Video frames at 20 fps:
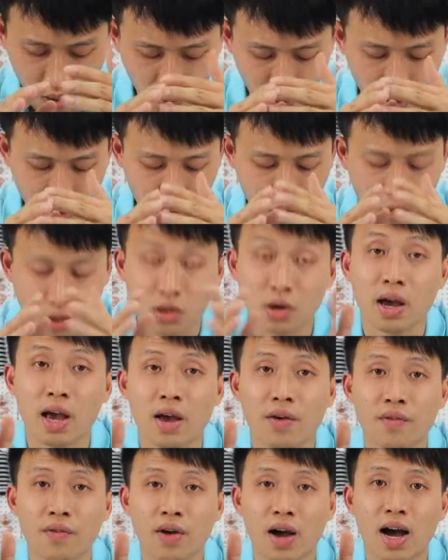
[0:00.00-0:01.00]
also
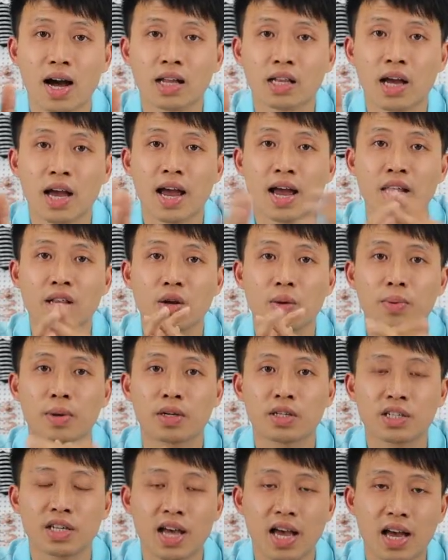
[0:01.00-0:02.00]
have other handle
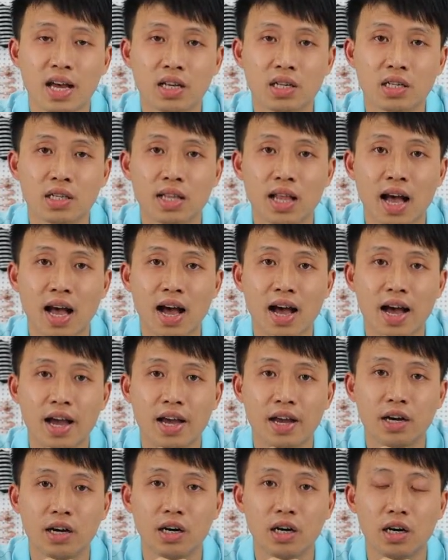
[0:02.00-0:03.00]
process
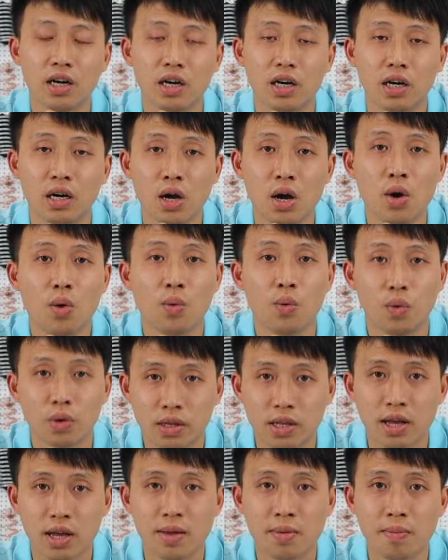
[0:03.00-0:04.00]
like
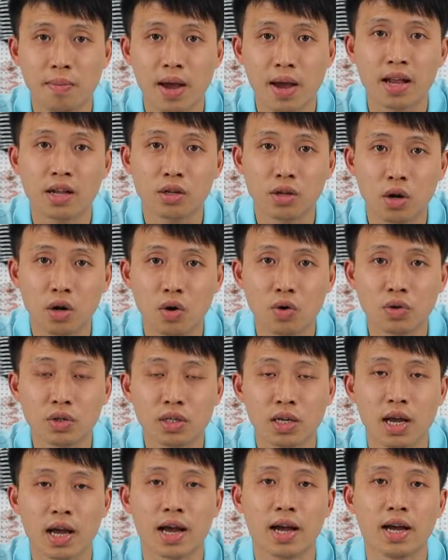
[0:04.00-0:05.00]
wooden
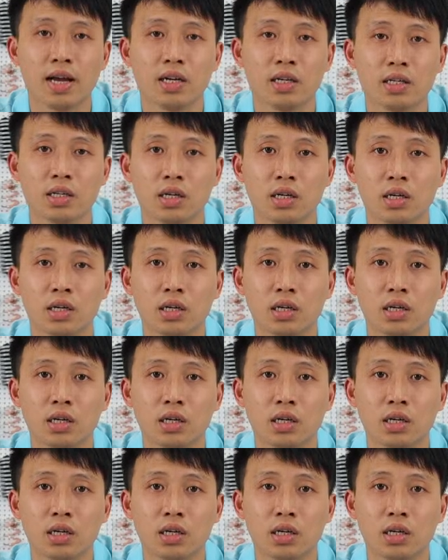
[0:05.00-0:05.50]
handles and the